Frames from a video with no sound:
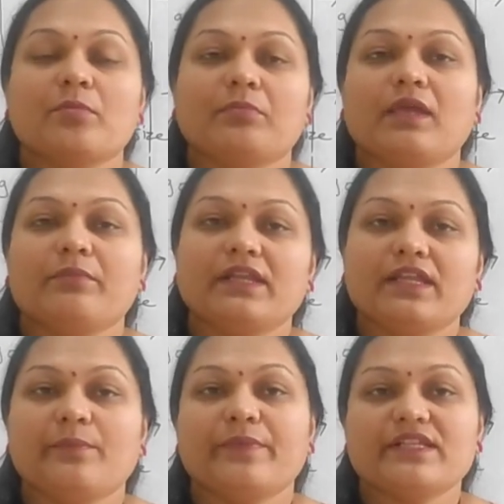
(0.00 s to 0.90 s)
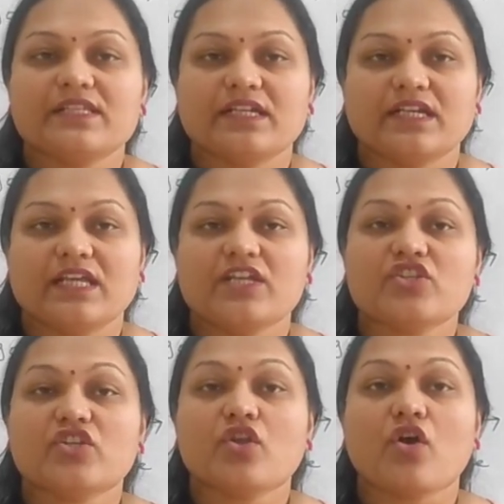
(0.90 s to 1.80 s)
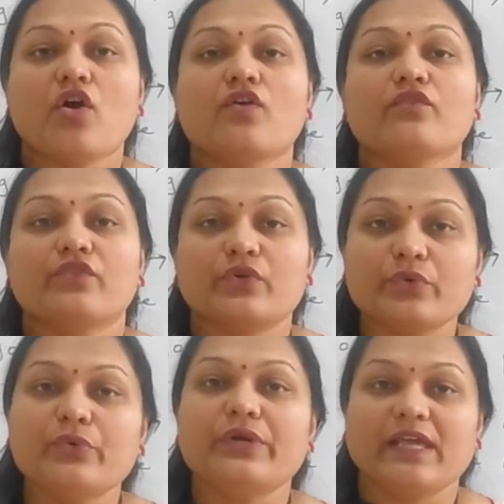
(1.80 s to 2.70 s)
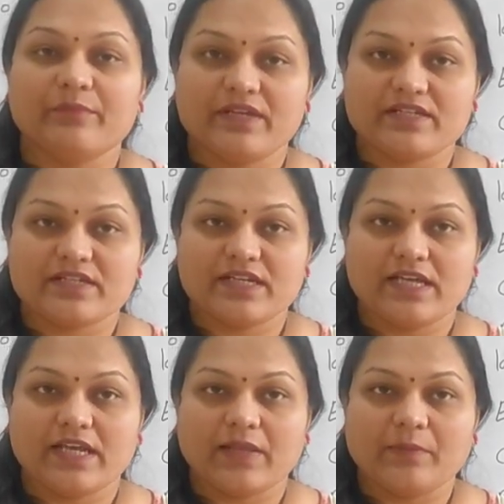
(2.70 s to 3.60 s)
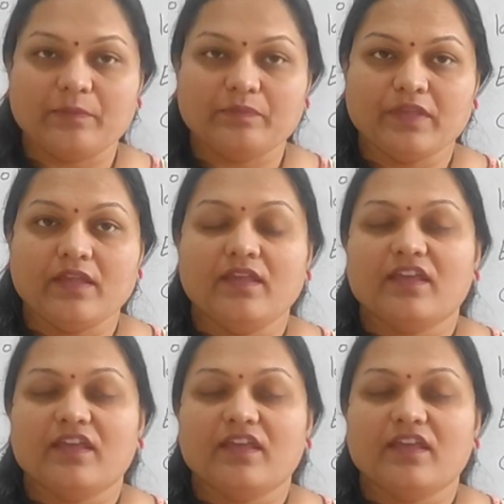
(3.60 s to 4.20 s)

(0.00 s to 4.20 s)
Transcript: memory representation of two-dimensional array.